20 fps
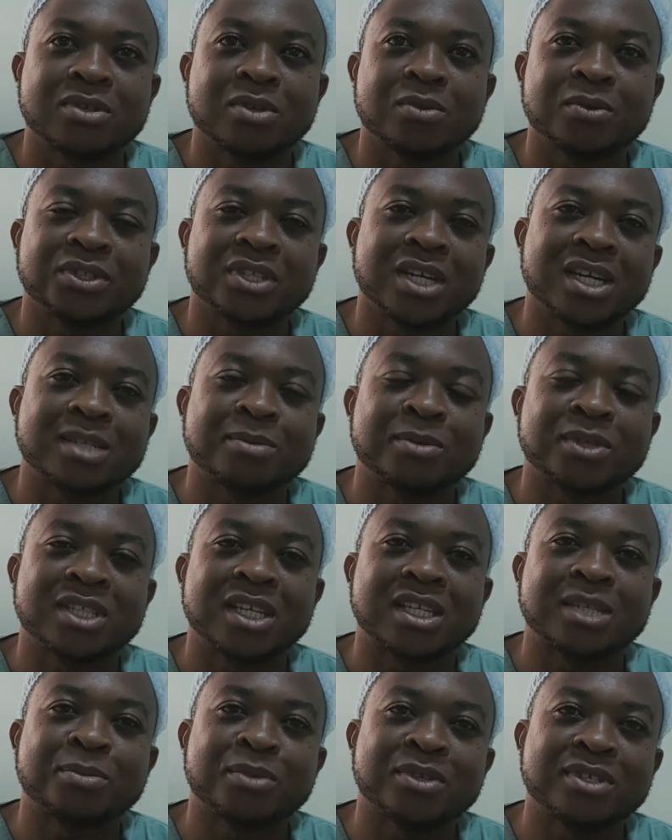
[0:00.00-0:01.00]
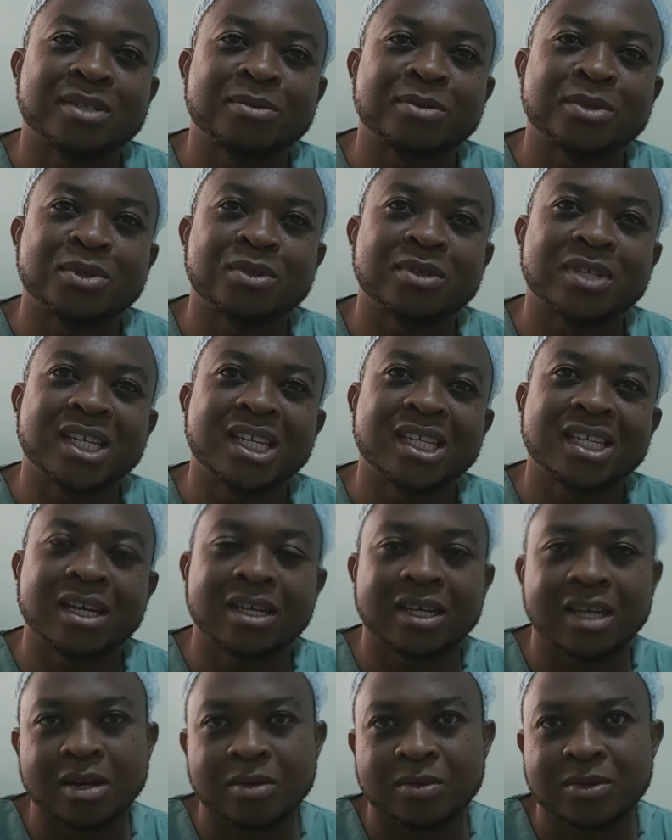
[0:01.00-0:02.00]
So we try as much as possible to clear
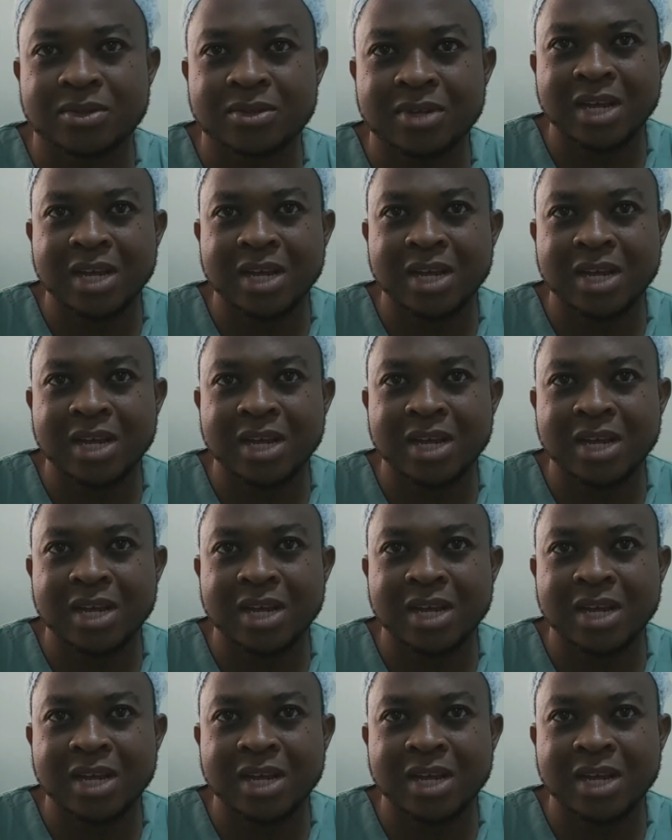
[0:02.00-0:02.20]
that out,